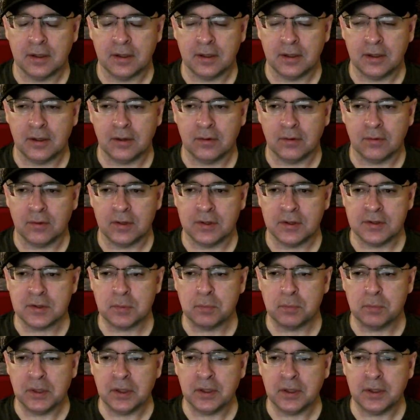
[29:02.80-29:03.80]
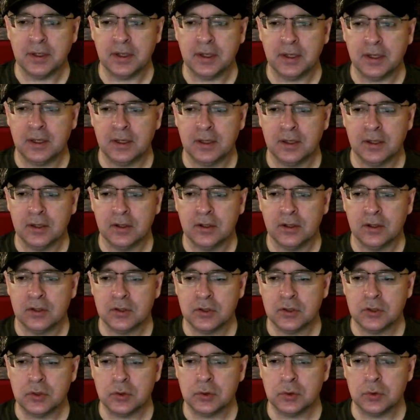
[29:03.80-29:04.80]
His ability
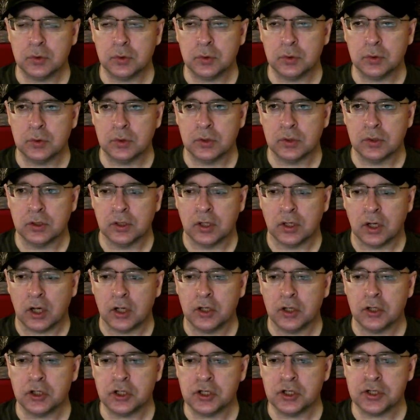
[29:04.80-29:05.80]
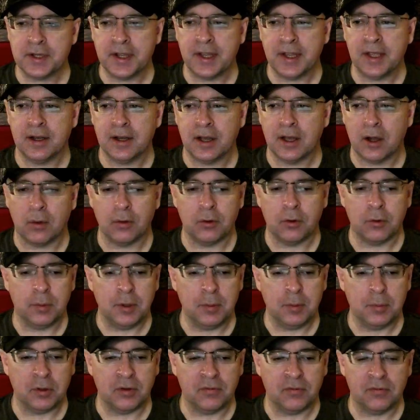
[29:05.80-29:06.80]
to understand how other people are
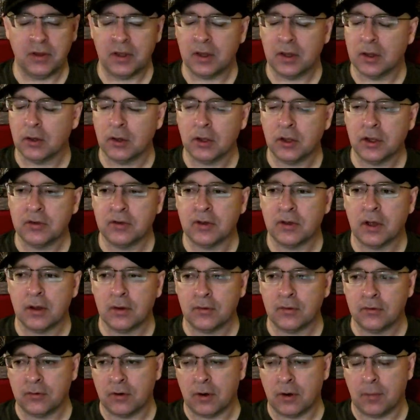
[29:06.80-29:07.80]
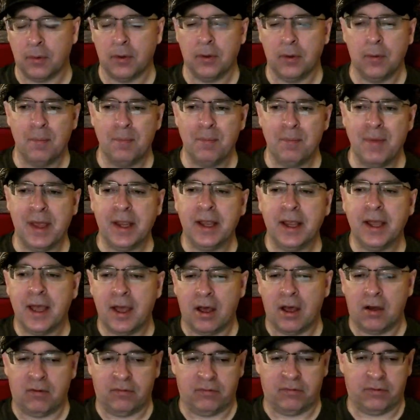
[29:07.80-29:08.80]
feeling. Look at Donald Trump, mega alpha,